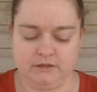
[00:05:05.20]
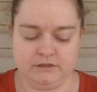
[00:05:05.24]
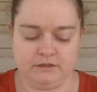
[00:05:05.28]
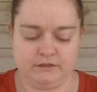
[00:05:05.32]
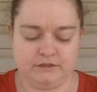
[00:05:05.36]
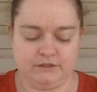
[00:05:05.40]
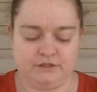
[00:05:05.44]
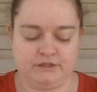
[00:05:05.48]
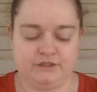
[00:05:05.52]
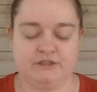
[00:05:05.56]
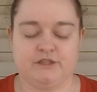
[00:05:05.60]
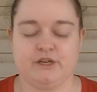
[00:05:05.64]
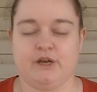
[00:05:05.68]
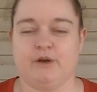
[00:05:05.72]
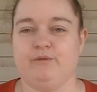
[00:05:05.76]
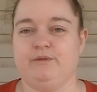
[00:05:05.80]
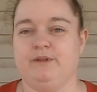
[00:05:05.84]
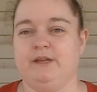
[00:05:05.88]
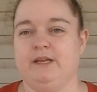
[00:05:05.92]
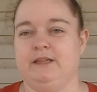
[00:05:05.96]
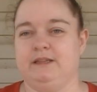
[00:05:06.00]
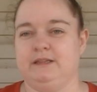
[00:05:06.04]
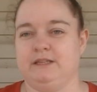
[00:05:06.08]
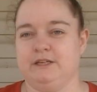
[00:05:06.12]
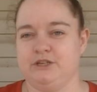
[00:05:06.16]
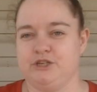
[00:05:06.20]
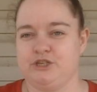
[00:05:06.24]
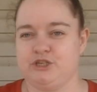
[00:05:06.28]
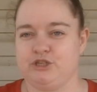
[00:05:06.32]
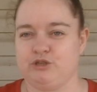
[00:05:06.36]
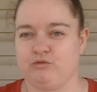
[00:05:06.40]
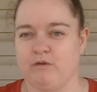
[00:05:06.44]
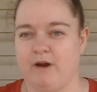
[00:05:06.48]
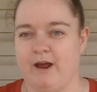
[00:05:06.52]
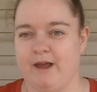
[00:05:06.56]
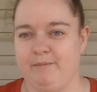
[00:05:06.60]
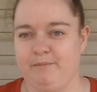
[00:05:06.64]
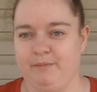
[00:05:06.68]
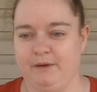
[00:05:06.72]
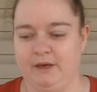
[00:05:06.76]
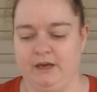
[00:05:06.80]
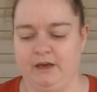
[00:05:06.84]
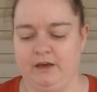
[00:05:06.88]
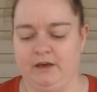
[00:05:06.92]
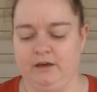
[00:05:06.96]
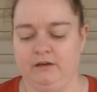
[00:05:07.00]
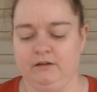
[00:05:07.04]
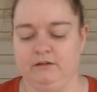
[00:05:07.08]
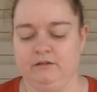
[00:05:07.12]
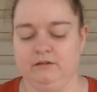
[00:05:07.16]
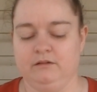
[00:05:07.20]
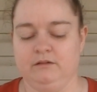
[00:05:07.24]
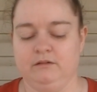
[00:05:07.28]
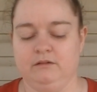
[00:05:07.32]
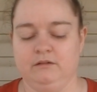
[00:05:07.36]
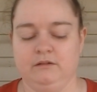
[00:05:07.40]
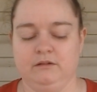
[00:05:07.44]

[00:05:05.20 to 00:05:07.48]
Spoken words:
so that the striping